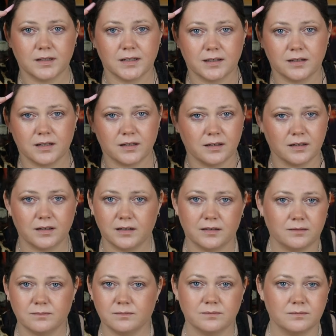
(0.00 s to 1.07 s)
It's
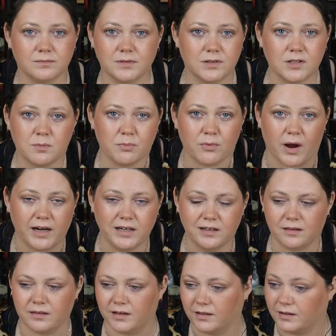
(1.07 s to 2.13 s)
a
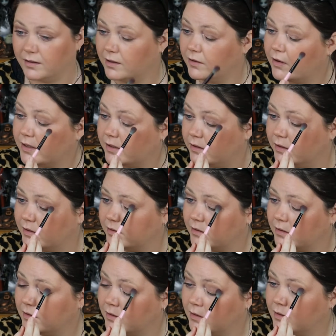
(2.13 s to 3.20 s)
brain thing, you know? I don't
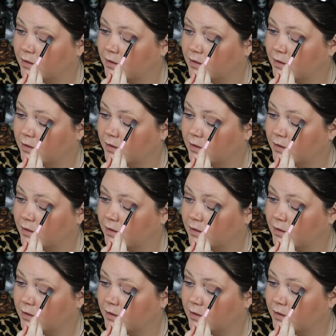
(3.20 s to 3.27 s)
know.